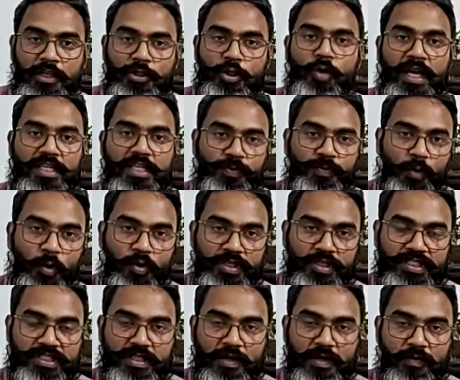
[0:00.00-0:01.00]
through
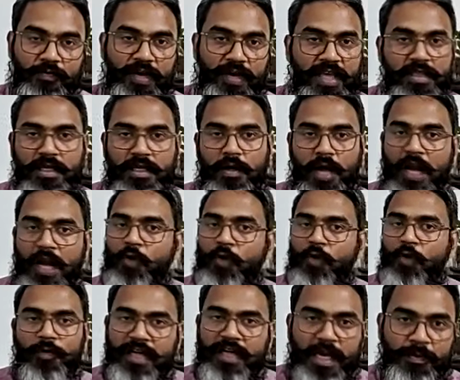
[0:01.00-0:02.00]
exports, whether and
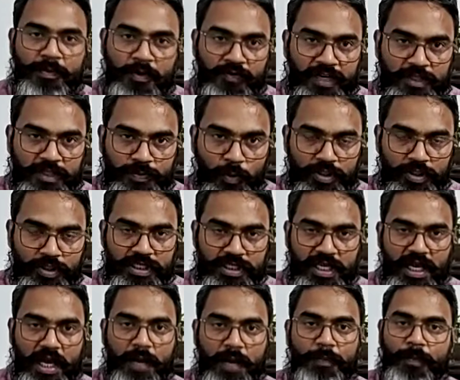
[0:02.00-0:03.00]
whatever type of exports
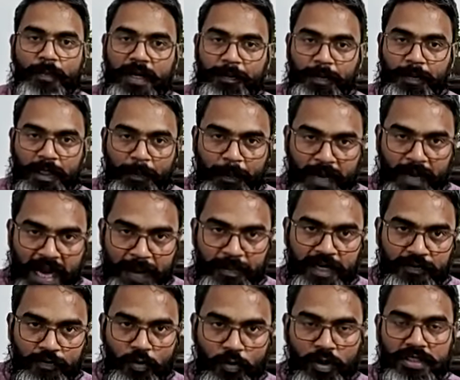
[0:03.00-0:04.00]
they are. But the
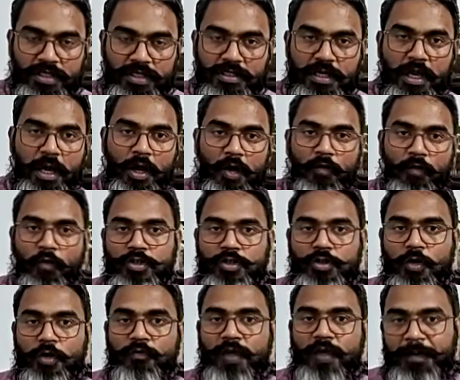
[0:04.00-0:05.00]
primary focus
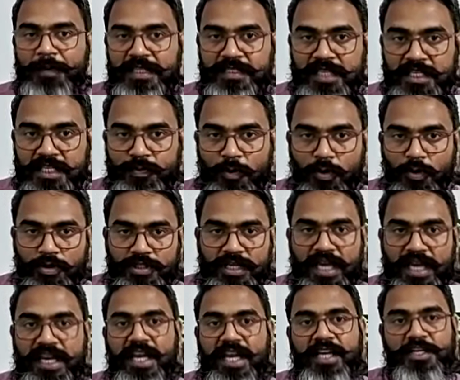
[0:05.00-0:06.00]
was on weapons exports
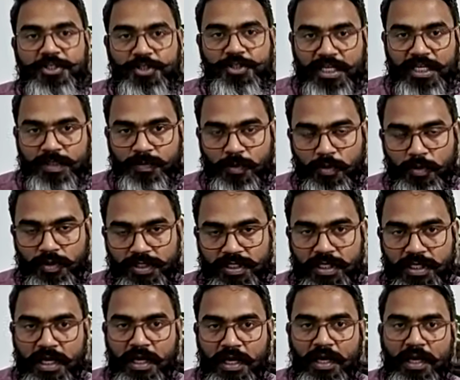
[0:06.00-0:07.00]
and energy
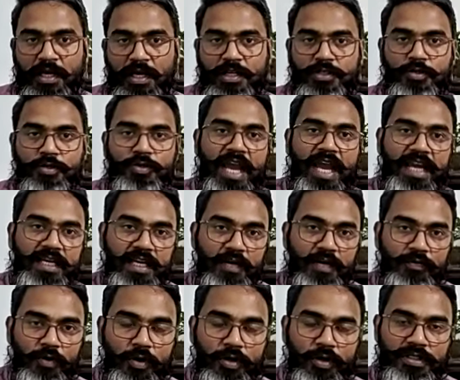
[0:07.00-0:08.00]
exports. So the
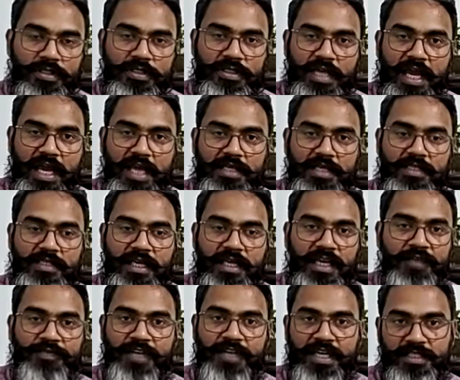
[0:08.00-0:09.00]
idea was that
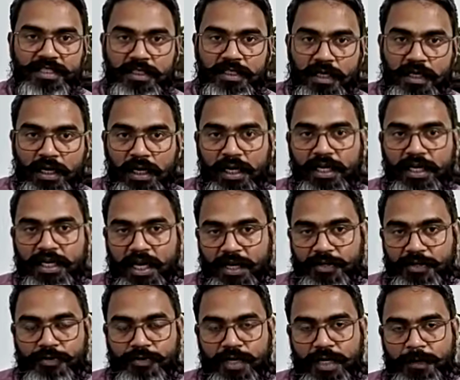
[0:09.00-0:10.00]
if there is a third
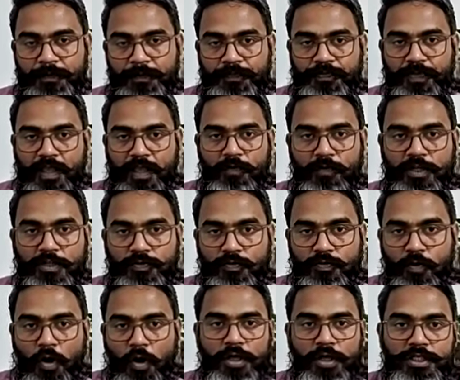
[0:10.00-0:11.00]
country which
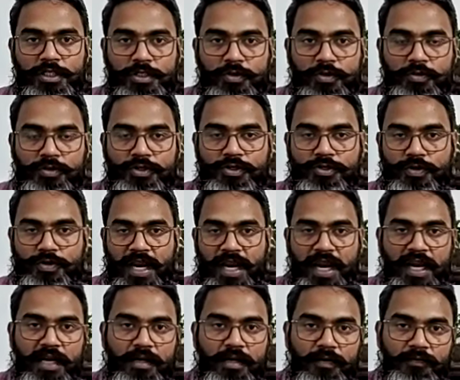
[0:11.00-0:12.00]
wants to
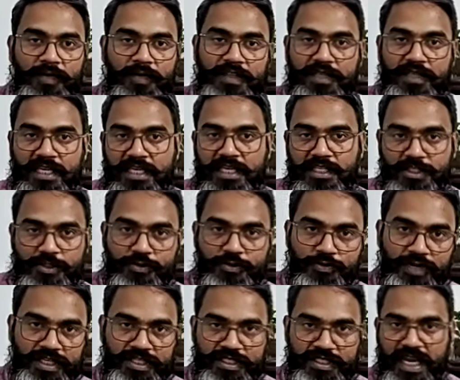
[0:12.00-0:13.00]
trade with these
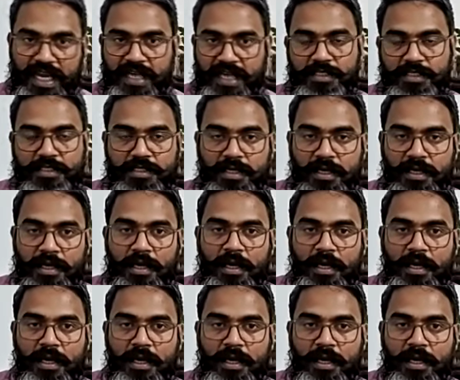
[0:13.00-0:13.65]
three states,